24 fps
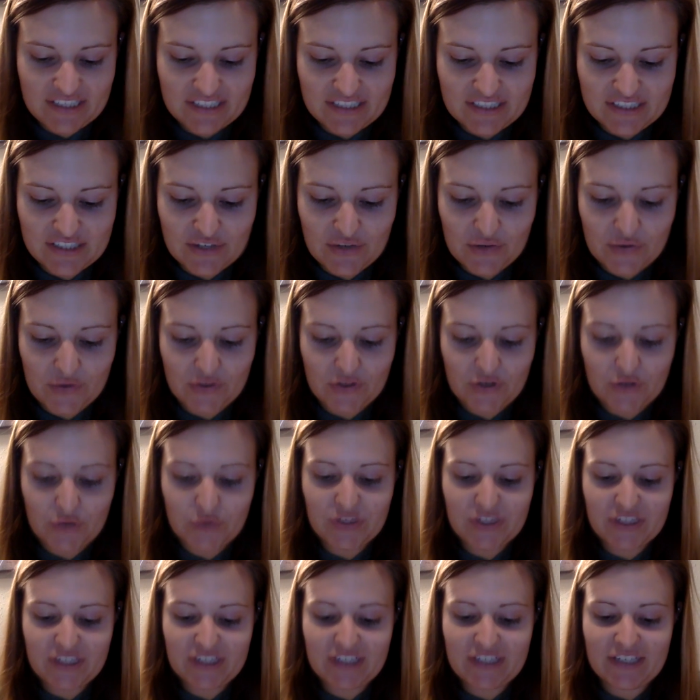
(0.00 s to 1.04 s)
So
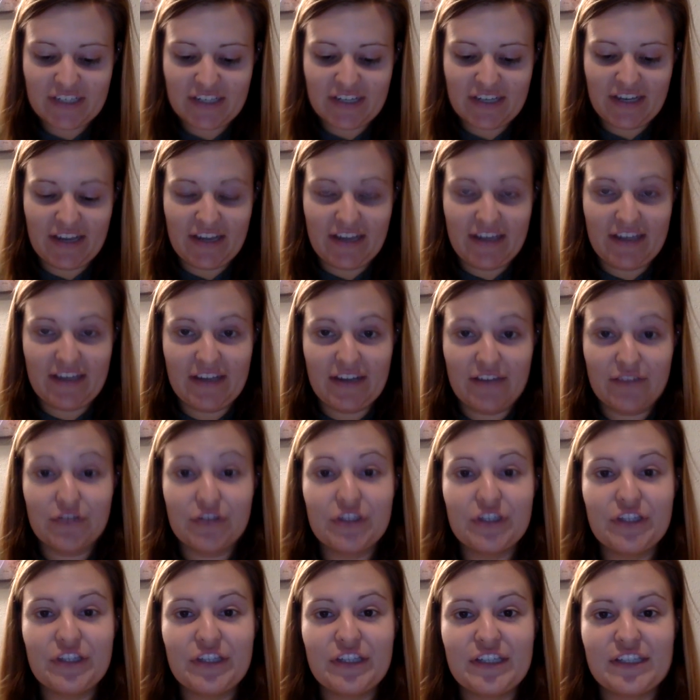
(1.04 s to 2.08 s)
coding, I
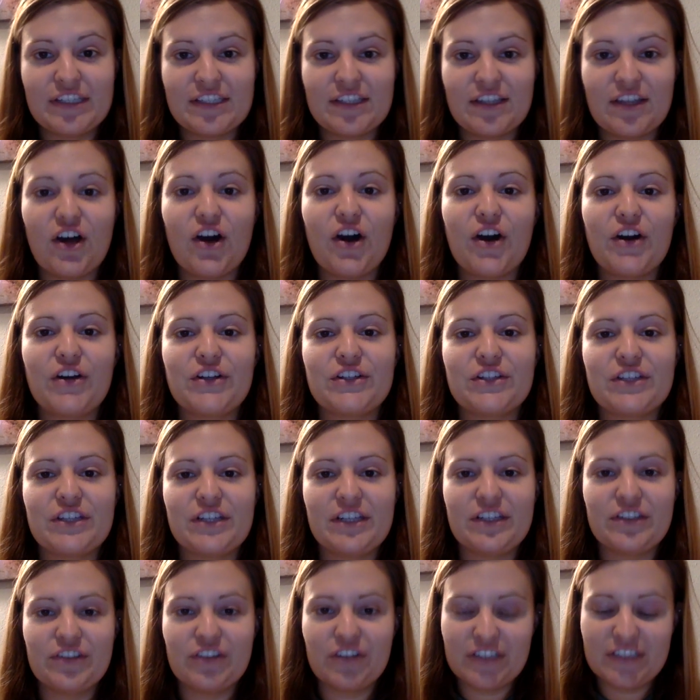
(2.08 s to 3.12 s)
really think, is a lot harder
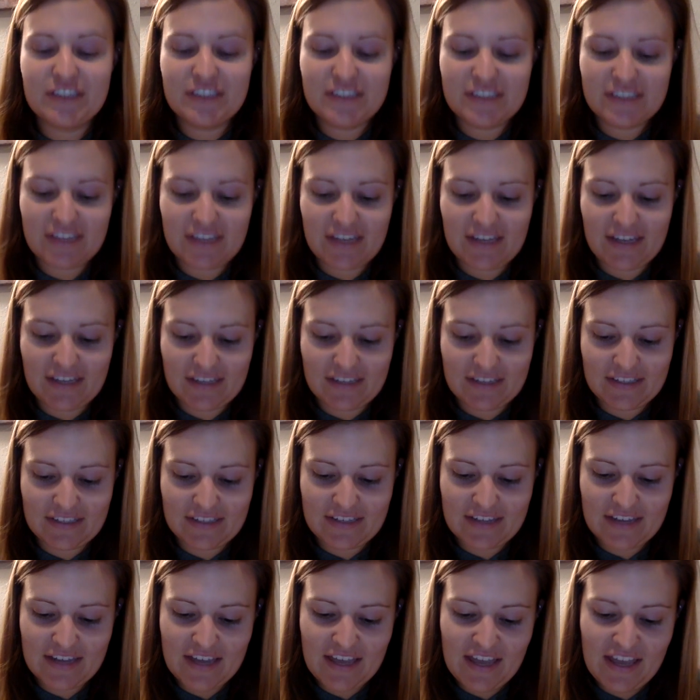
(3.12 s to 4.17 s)
than it looks,
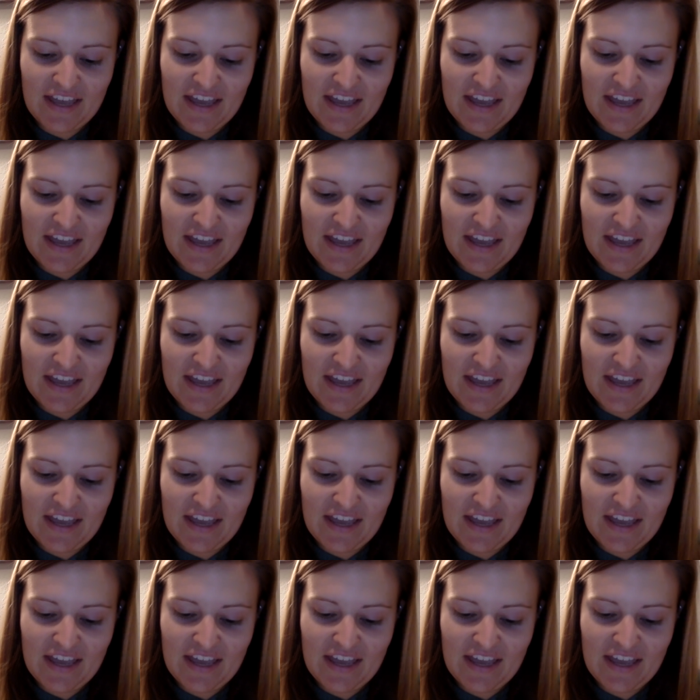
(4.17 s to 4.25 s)
and